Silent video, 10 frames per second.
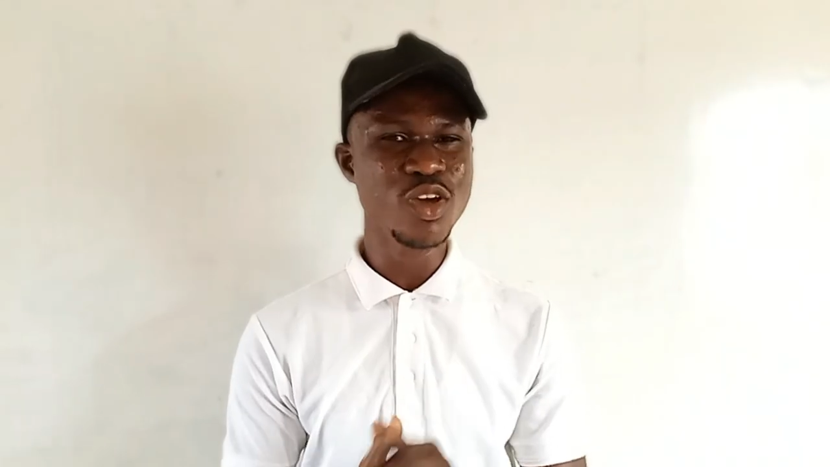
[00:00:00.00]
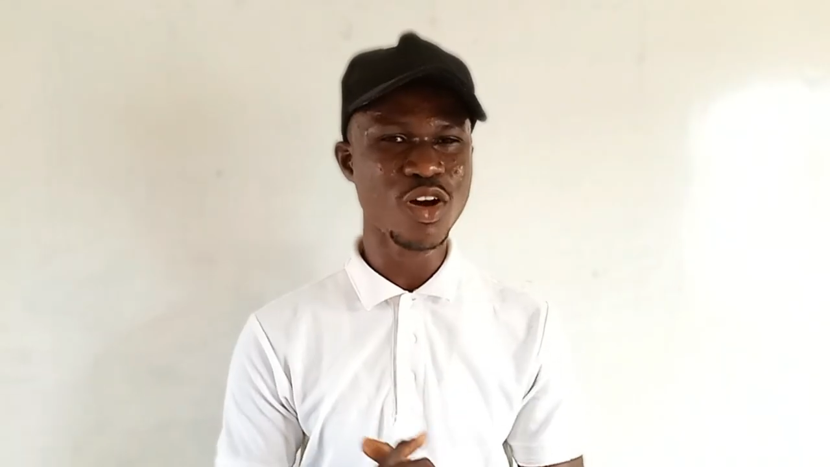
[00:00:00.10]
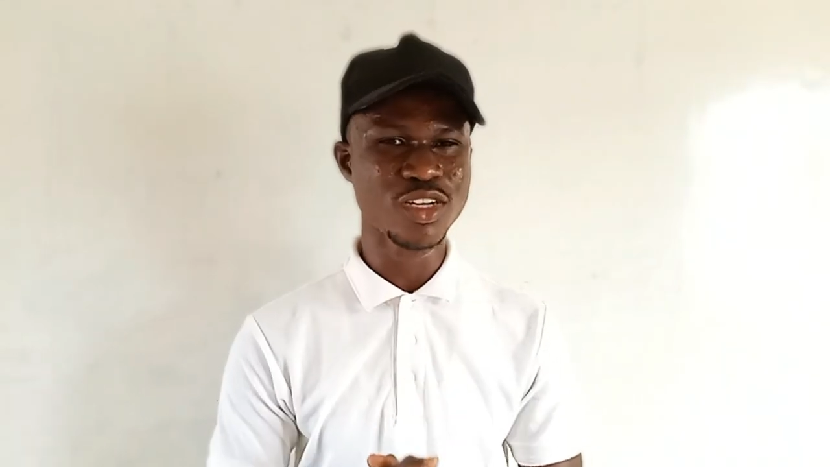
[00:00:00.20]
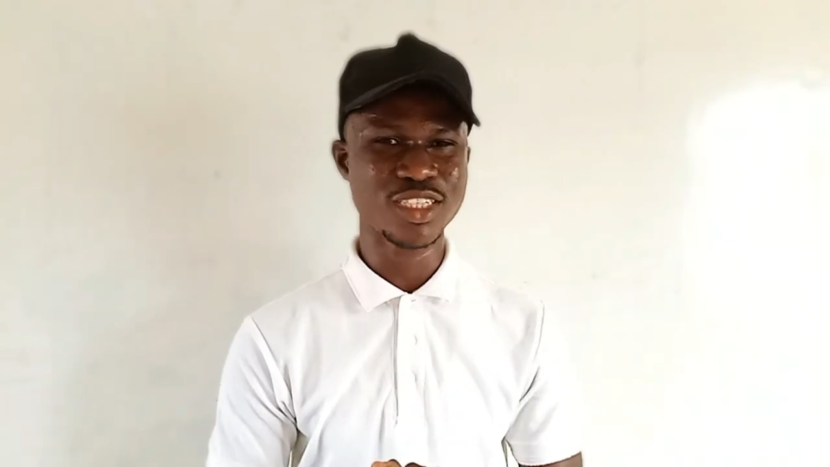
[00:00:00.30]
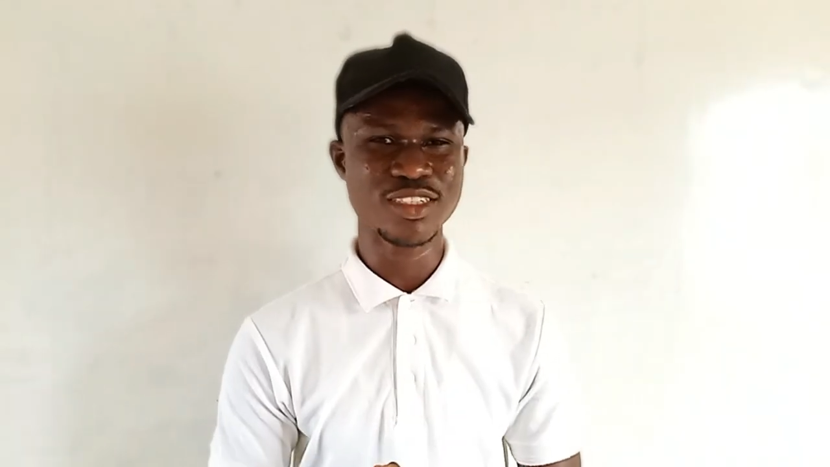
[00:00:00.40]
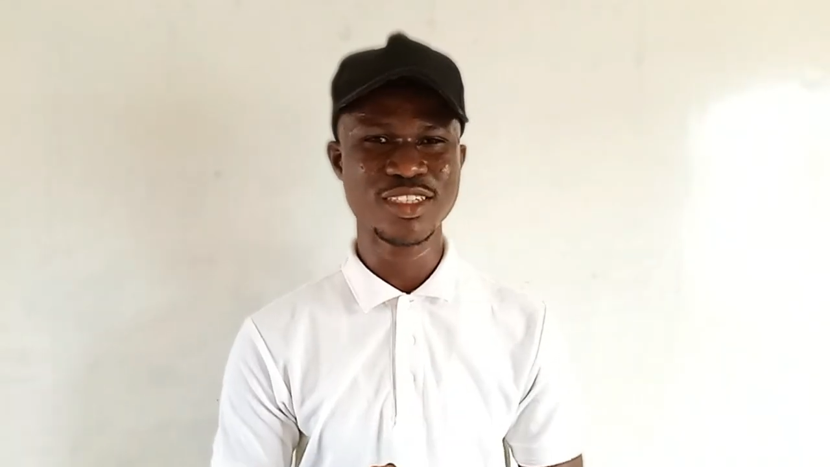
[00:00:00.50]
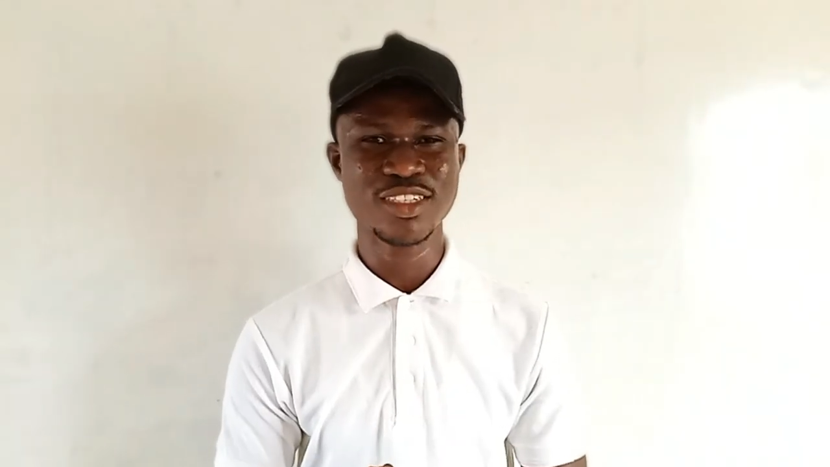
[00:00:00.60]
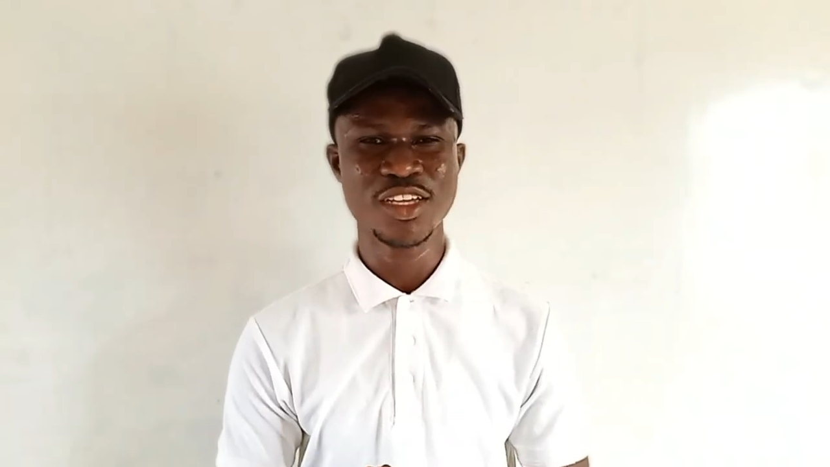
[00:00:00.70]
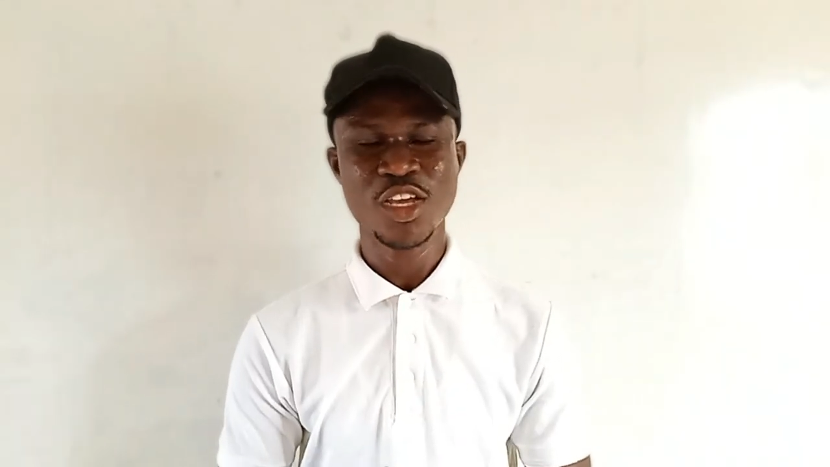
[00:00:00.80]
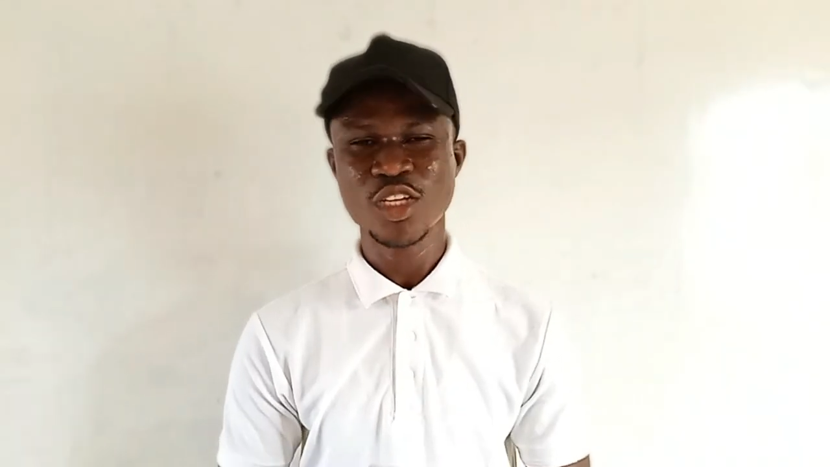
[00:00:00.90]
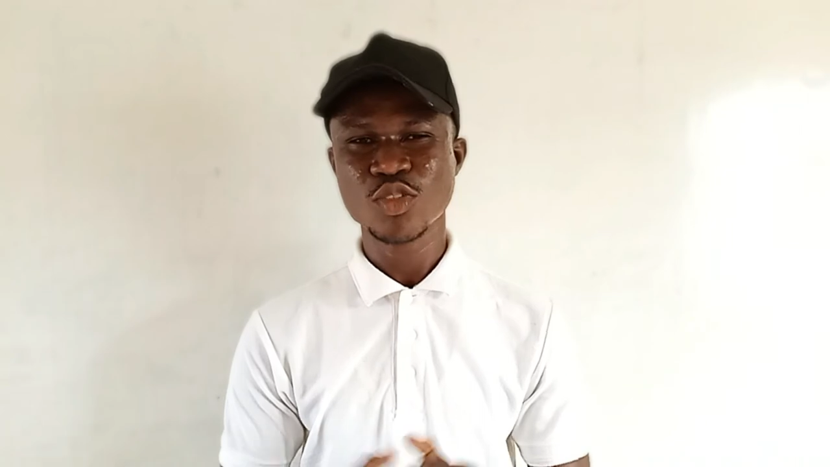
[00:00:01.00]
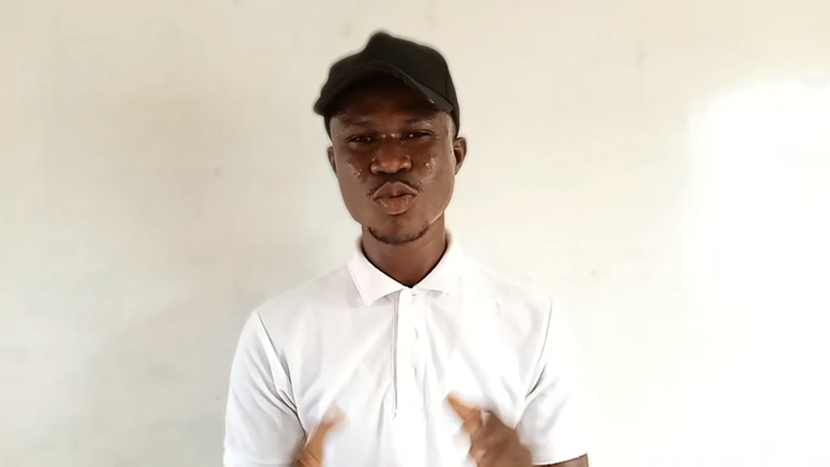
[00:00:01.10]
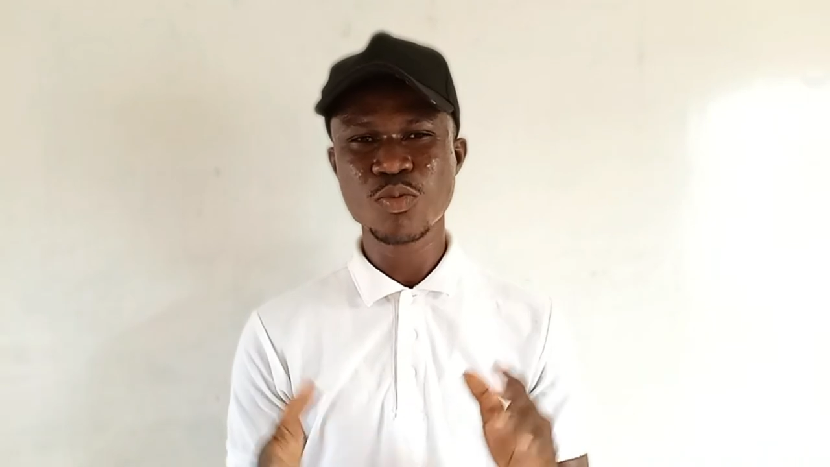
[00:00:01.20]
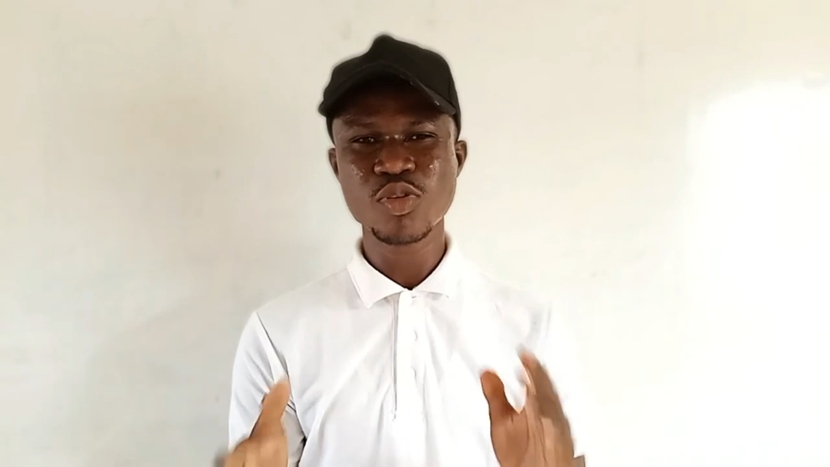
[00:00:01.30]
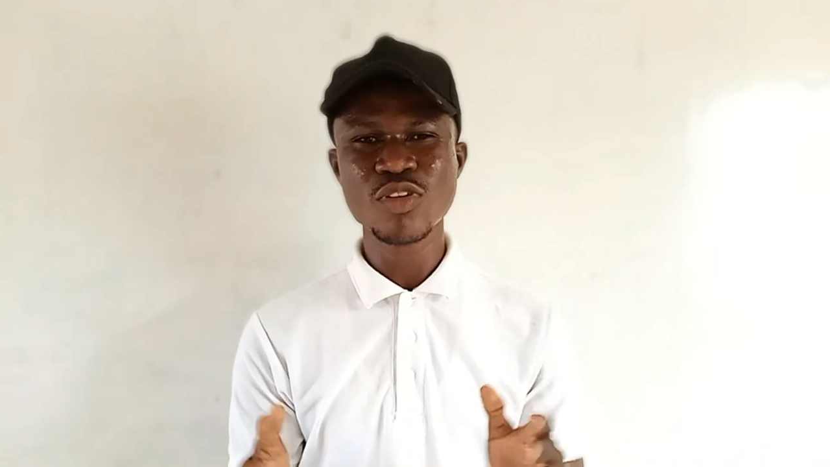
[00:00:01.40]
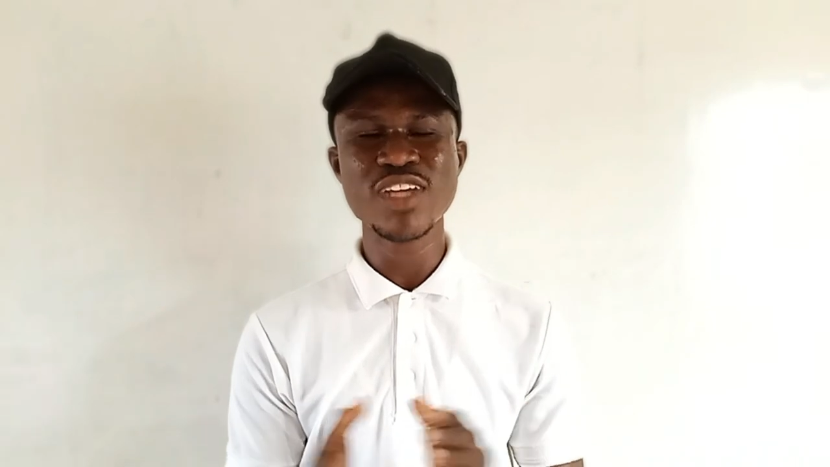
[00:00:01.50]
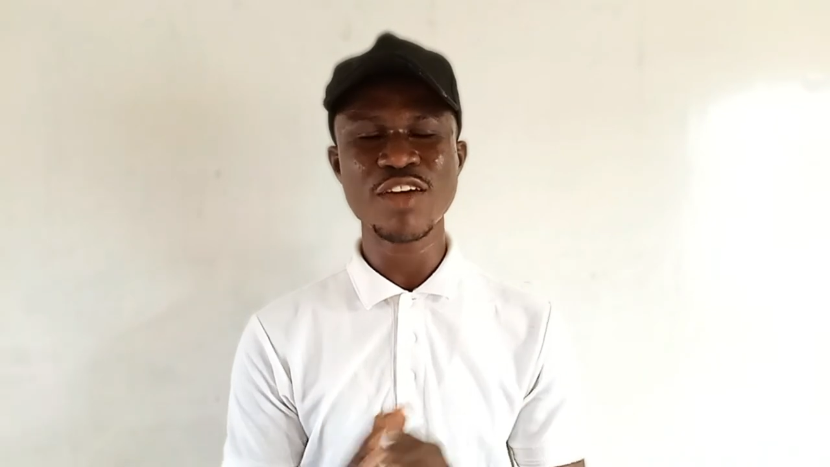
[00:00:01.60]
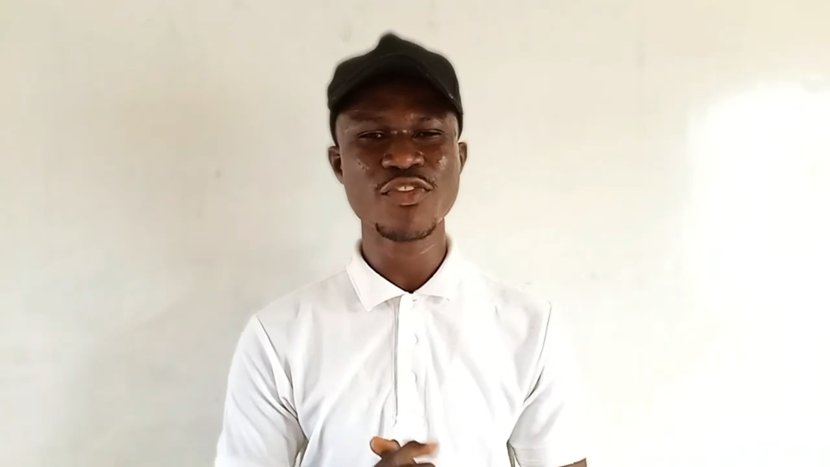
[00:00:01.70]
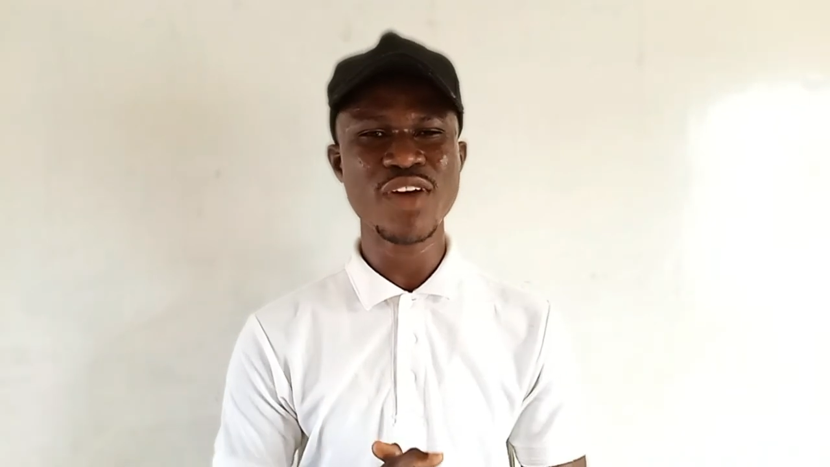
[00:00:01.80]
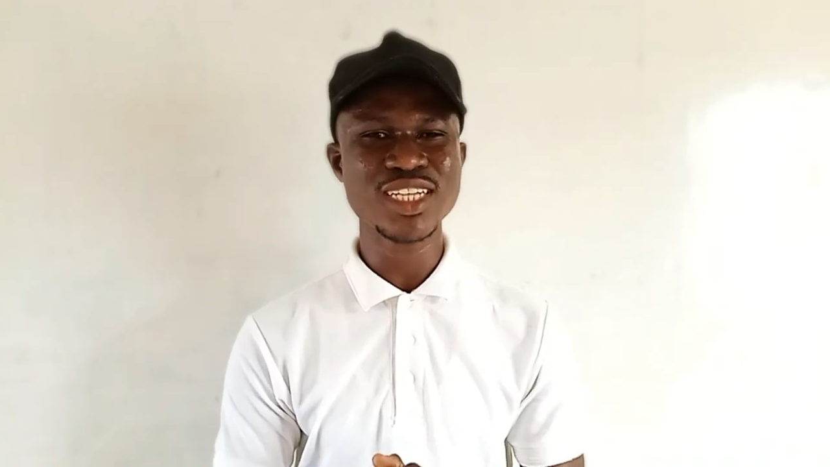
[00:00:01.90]
beyond to prove
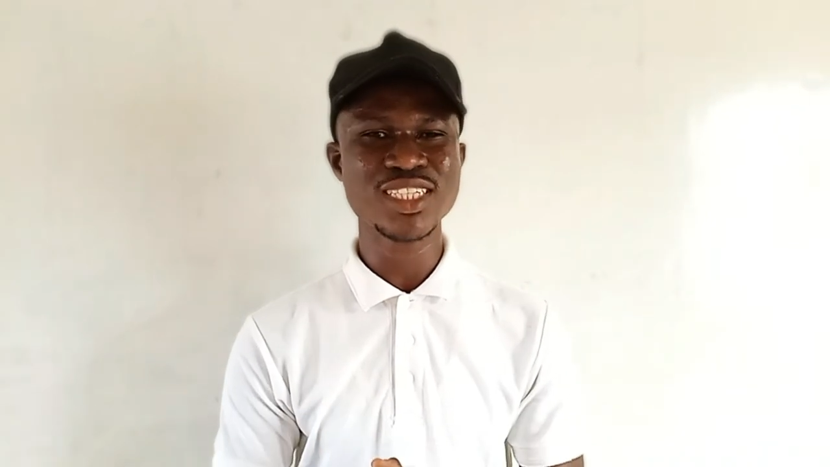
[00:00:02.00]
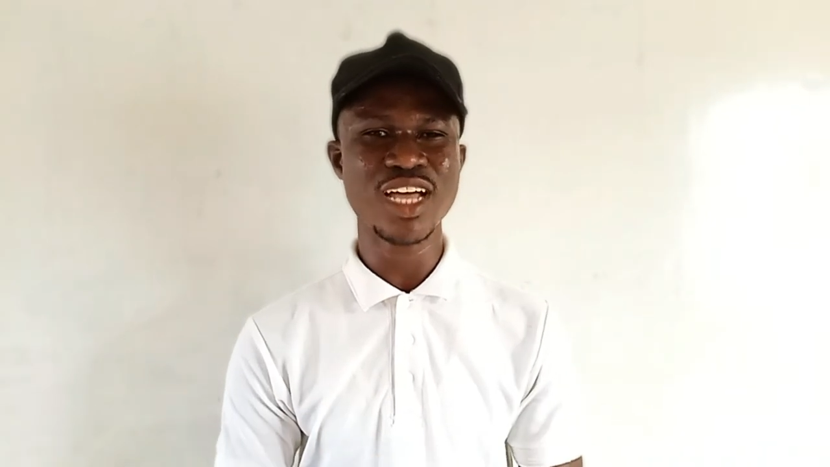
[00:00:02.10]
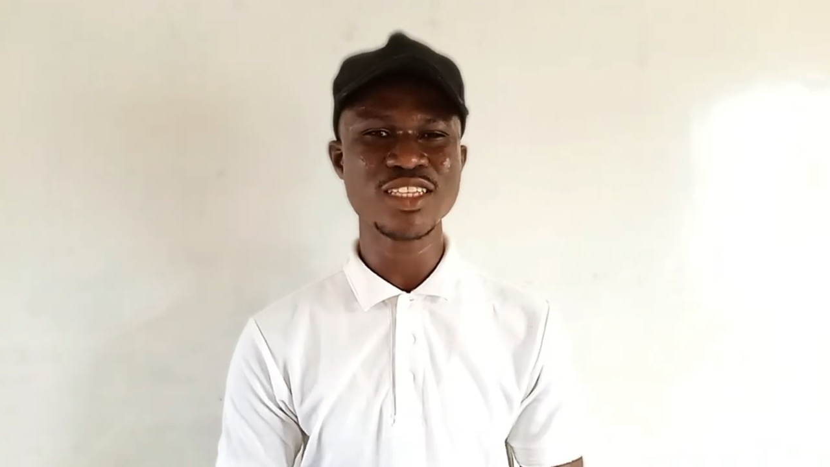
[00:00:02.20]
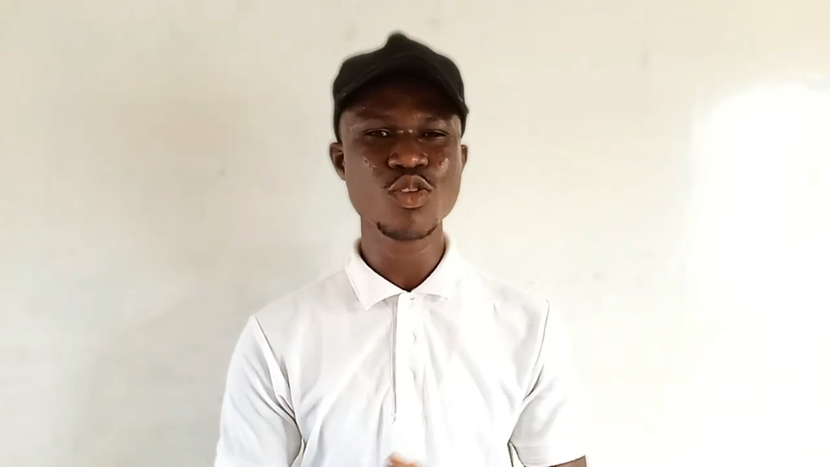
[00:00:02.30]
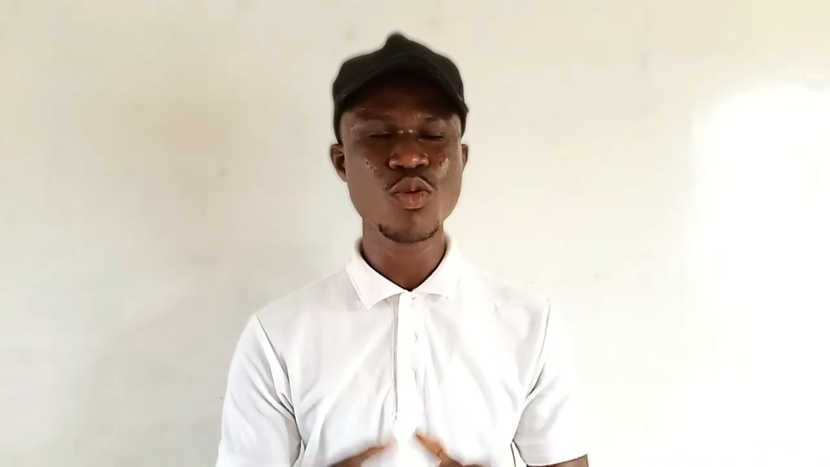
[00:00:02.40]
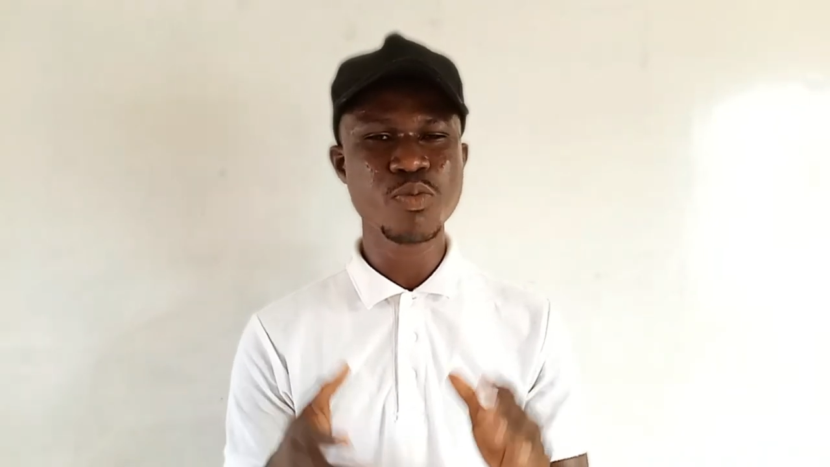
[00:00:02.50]
the fact that